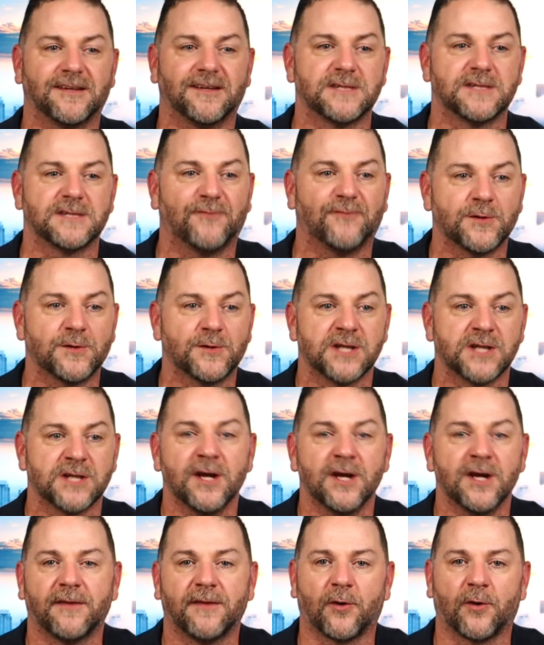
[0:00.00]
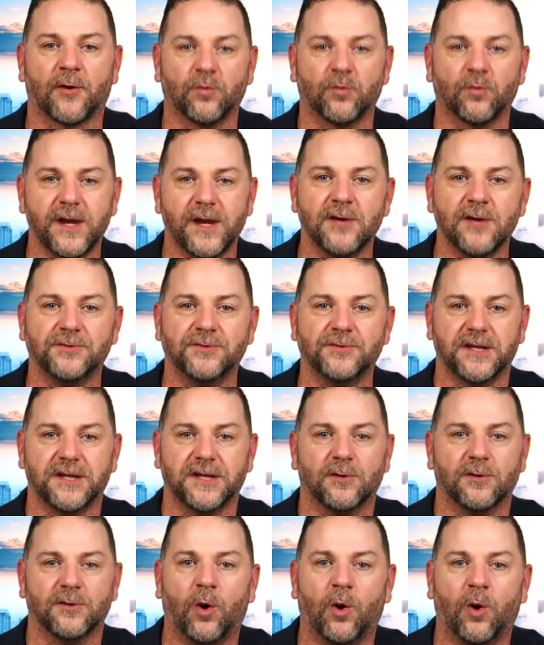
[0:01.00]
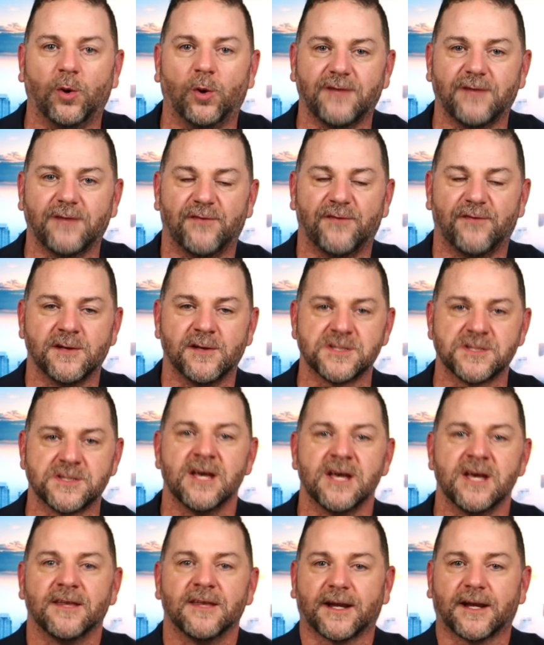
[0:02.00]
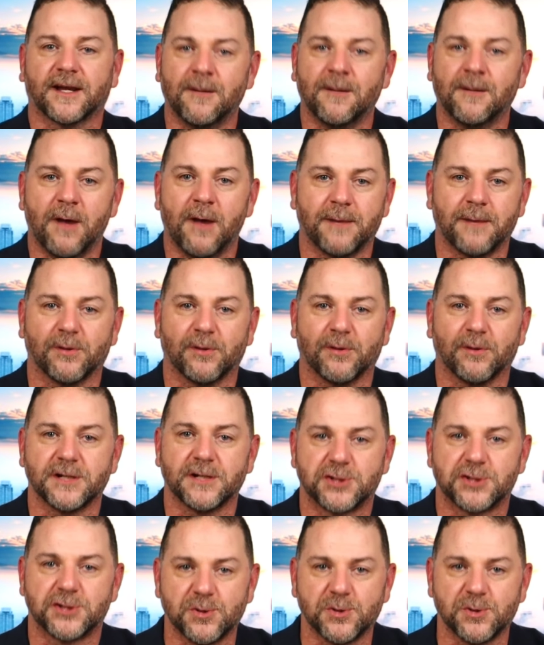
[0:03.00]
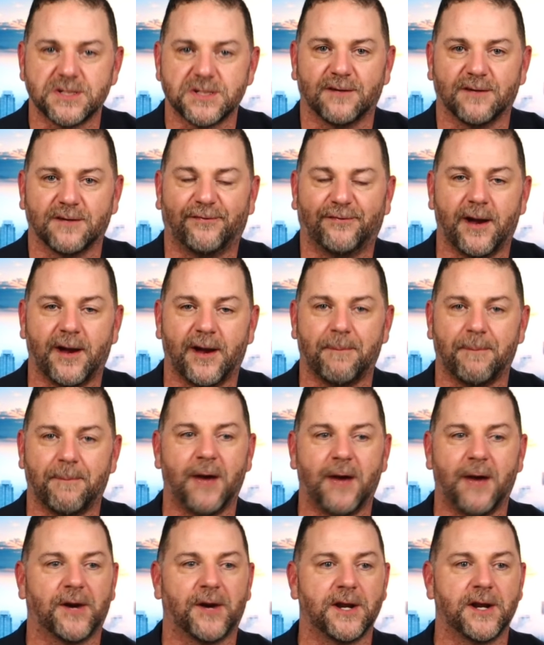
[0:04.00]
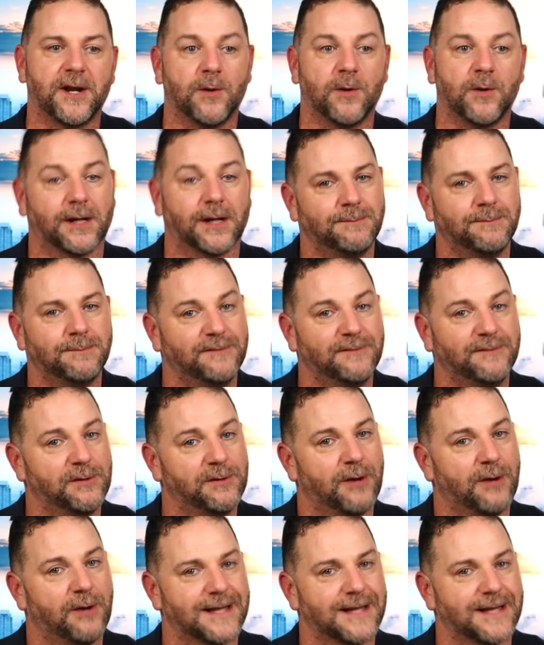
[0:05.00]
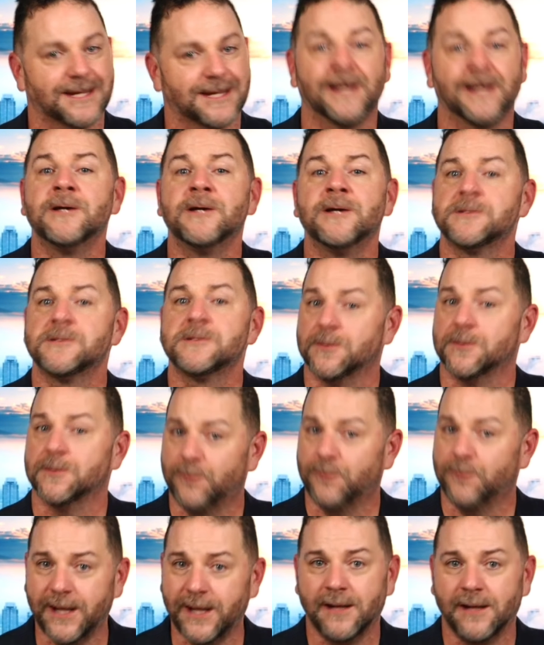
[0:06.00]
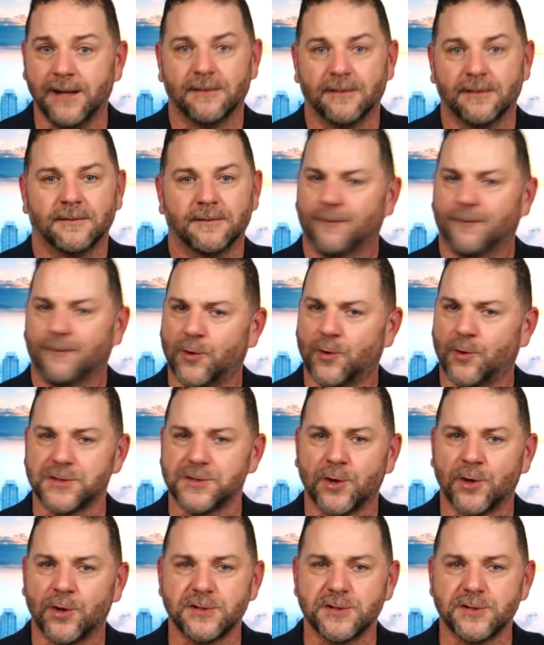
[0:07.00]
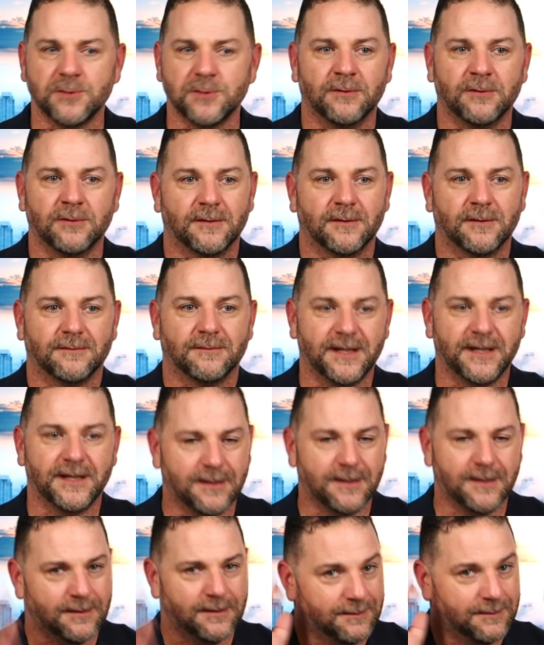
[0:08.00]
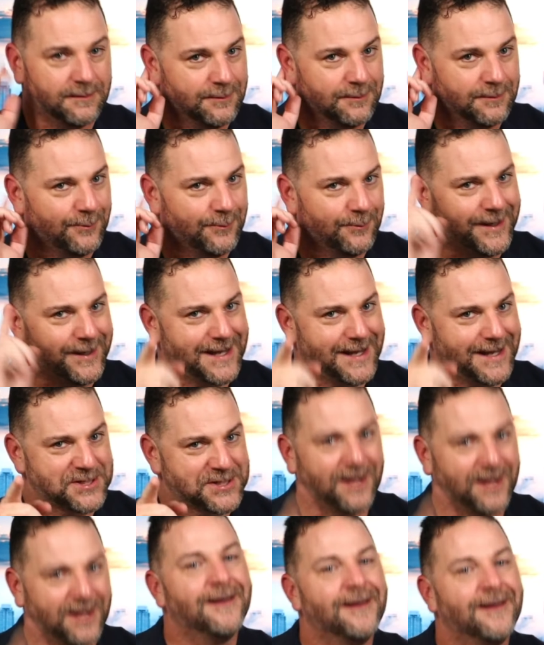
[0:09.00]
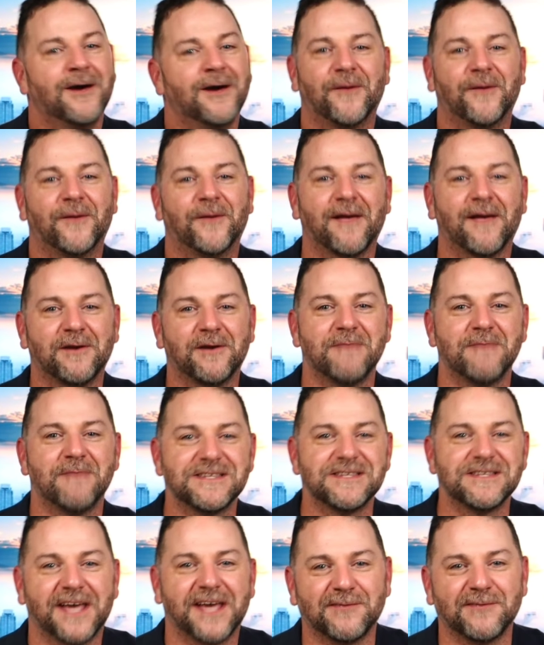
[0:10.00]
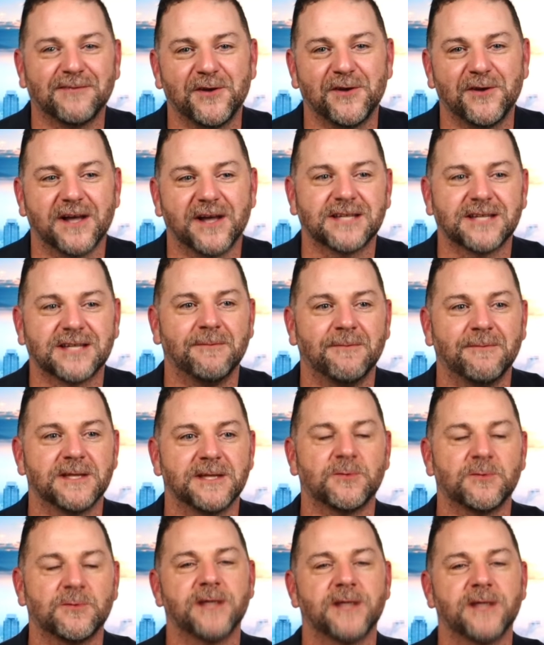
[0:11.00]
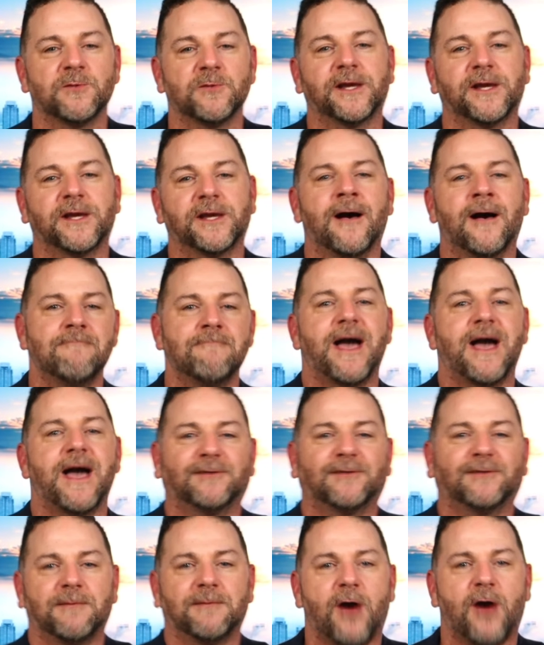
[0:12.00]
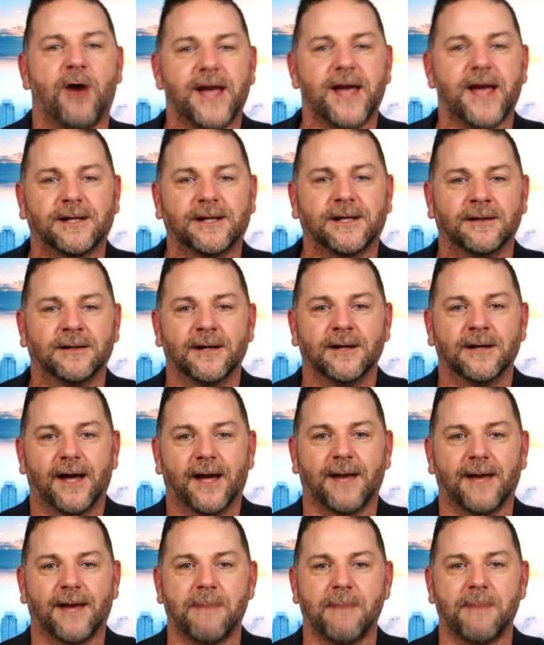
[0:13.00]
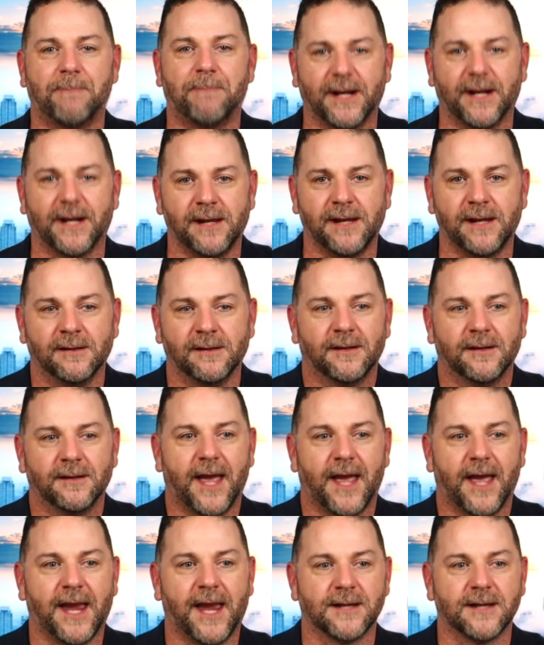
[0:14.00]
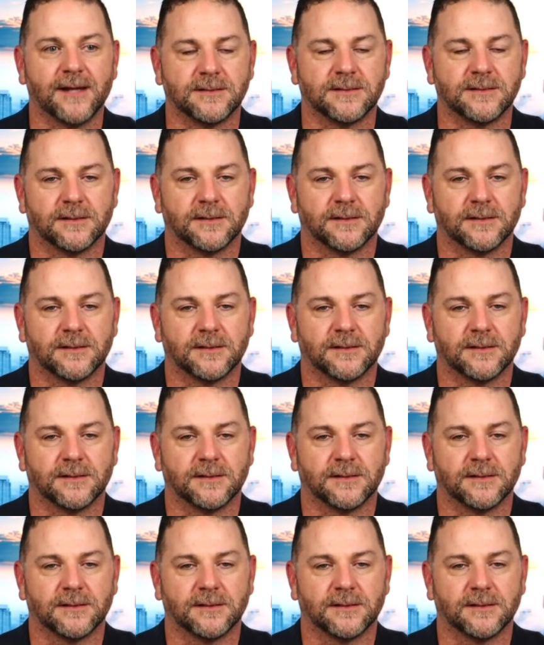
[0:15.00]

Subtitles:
folks that are real deal Holyfields that come on and bring the juice and the firepower. And I know a couple of you are asking. So we, of course, heard you. Linda, we got you. We have an amazing guest for you guys coming this way. So we come back to the break. I got my buddy and